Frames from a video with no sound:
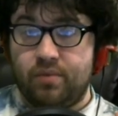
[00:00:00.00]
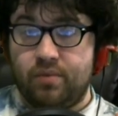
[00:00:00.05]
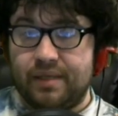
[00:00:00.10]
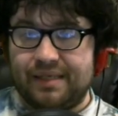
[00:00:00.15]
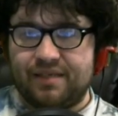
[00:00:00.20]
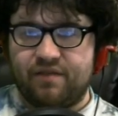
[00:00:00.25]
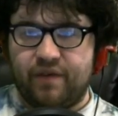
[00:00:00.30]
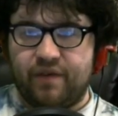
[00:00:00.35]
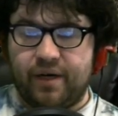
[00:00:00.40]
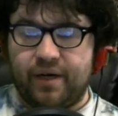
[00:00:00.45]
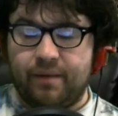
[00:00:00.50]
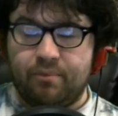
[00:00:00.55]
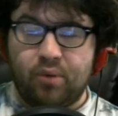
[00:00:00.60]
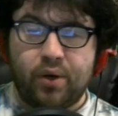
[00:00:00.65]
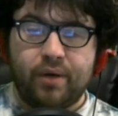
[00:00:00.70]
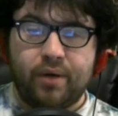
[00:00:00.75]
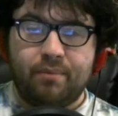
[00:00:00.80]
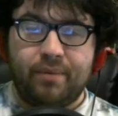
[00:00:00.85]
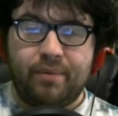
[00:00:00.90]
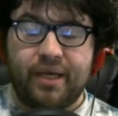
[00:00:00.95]
This is very
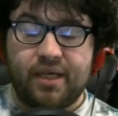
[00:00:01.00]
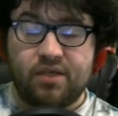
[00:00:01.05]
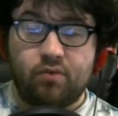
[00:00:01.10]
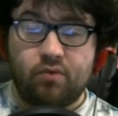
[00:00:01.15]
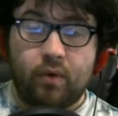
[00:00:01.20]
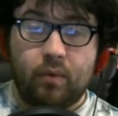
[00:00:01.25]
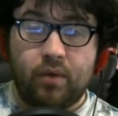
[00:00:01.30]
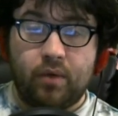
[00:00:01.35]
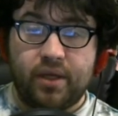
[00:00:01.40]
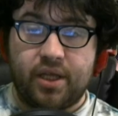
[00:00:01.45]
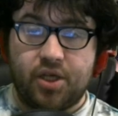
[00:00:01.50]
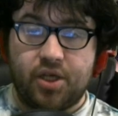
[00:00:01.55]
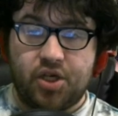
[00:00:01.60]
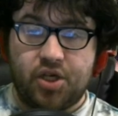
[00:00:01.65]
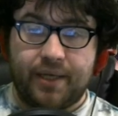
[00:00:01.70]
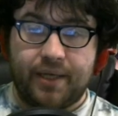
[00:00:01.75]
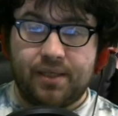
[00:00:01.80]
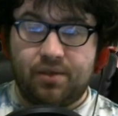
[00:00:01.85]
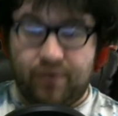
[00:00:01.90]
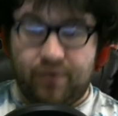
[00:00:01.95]
important because we want the
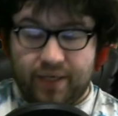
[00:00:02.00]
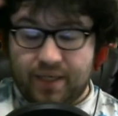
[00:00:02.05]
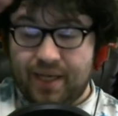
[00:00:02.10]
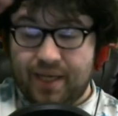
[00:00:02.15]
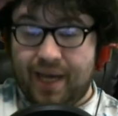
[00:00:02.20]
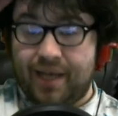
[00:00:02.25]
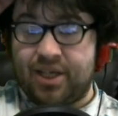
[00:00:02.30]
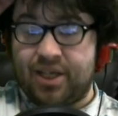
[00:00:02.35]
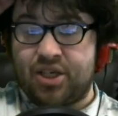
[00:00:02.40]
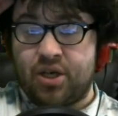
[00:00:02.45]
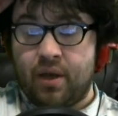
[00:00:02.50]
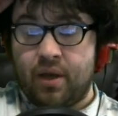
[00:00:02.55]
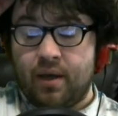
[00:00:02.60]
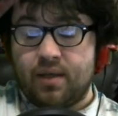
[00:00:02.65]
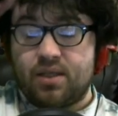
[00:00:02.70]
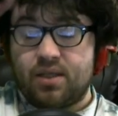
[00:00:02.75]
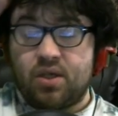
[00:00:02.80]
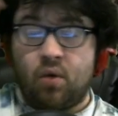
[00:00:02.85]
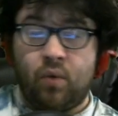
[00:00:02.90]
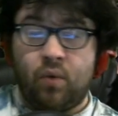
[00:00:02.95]
chance to reattach.
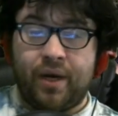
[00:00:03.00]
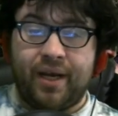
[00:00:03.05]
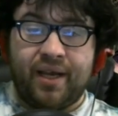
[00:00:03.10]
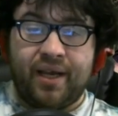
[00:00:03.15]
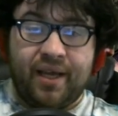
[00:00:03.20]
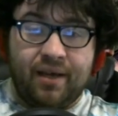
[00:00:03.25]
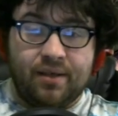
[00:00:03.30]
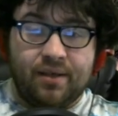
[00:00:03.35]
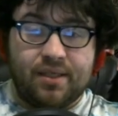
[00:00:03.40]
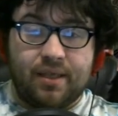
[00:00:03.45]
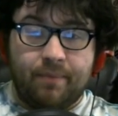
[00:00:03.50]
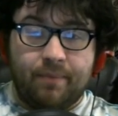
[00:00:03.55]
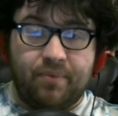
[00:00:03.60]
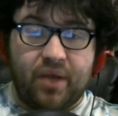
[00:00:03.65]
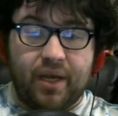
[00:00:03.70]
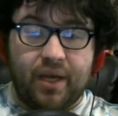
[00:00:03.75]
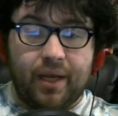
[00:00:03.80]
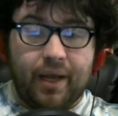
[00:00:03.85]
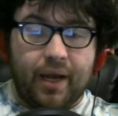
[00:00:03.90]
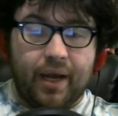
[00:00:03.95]
So when it kills
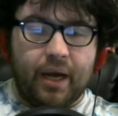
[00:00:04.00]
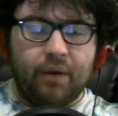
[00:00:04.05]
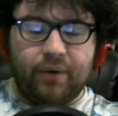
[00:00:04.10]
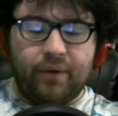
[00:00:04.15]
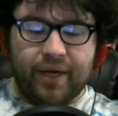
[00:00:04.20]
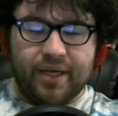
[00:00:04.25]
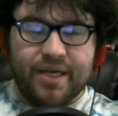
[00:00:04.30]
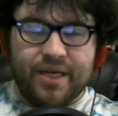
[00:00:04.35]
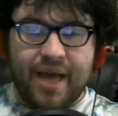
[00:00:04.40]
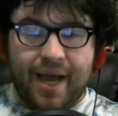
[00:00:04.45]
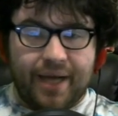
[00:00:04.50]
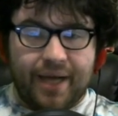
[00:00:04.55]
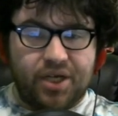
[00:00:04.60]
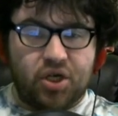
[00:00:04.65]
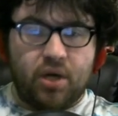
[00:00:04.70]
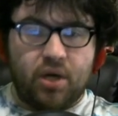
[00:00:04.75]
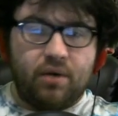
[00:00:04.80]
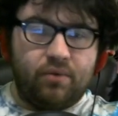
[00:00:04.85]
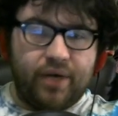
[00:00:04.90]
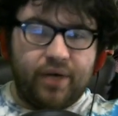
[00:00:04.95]
something, it reattach,
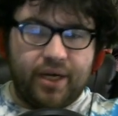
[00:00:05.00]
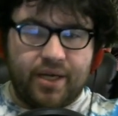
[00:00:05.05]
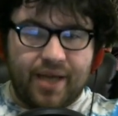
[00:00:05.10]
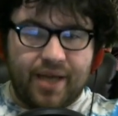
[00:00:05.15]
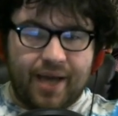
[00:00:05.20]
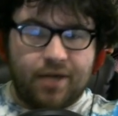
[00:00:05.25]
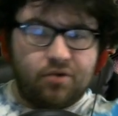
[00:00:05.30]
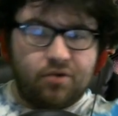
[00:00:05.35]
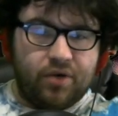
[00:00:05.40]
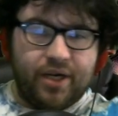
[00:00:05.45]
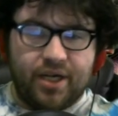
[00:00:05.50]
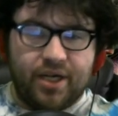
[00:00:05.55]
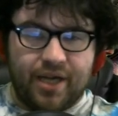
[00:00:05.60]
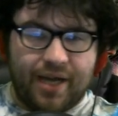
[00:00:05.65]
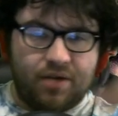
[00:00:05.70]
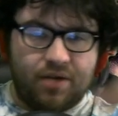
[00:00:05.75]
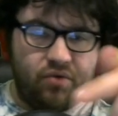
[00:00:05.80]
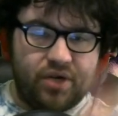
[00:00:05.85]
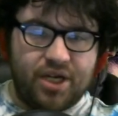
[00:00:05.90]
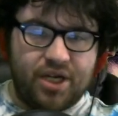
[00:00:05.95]
reattach,
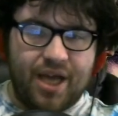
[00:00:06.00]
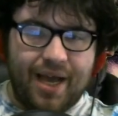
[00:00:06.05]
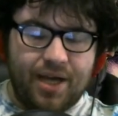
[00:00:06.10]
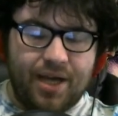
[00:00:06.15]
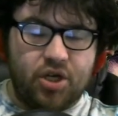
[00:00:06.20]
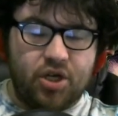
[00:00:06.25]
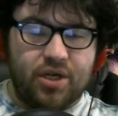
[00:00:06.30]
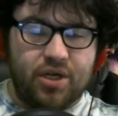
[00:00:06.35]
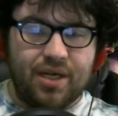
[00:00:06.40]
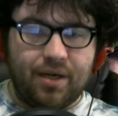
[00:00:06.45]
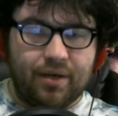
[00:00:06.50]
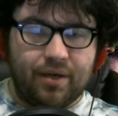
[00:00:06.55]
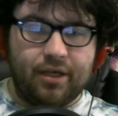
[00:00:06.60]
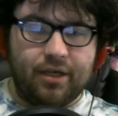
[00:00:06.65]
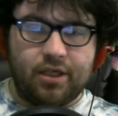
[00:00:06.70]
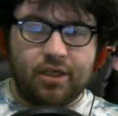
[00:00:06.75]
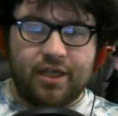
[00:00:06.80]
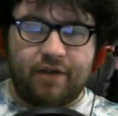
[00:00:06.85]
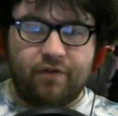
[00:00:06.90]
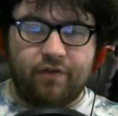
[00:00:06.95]
reattach, reattach until it
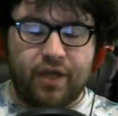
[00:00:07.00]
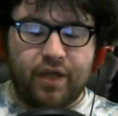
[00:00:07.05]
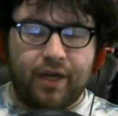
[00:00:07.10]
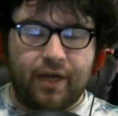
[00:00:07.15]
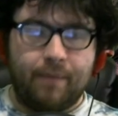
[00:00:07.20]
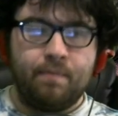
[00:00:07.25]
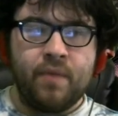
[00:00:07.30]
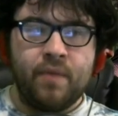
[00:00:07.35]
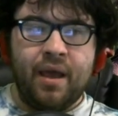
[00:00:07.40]
kills everything.